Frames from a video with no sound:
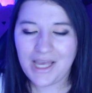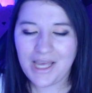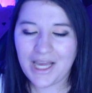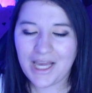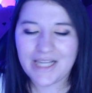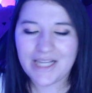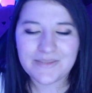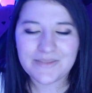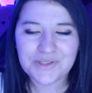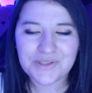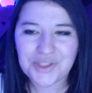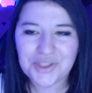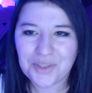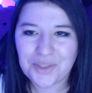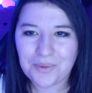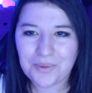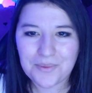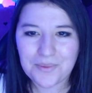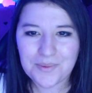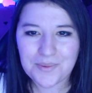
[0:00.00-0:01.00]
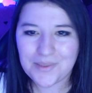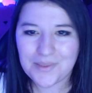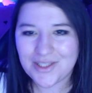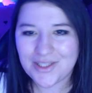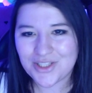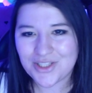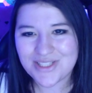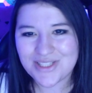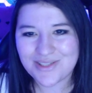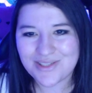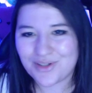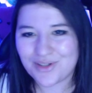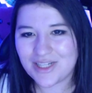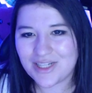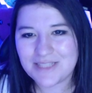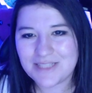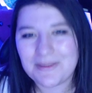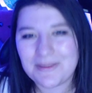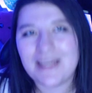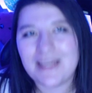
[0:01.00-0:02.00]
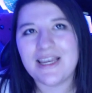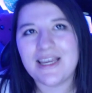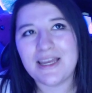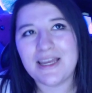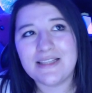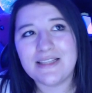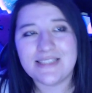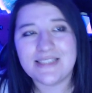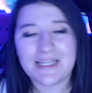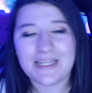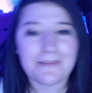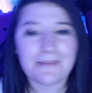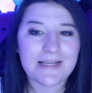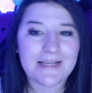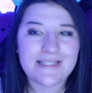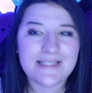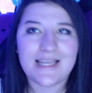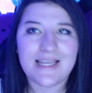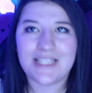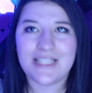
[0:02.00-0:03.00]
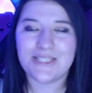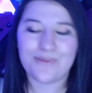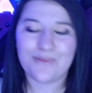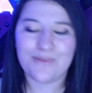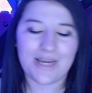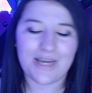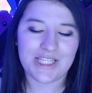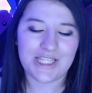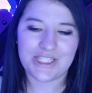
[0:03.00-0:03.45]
I'm sure when we read her stories, I mean, like, it's gonna make sense why she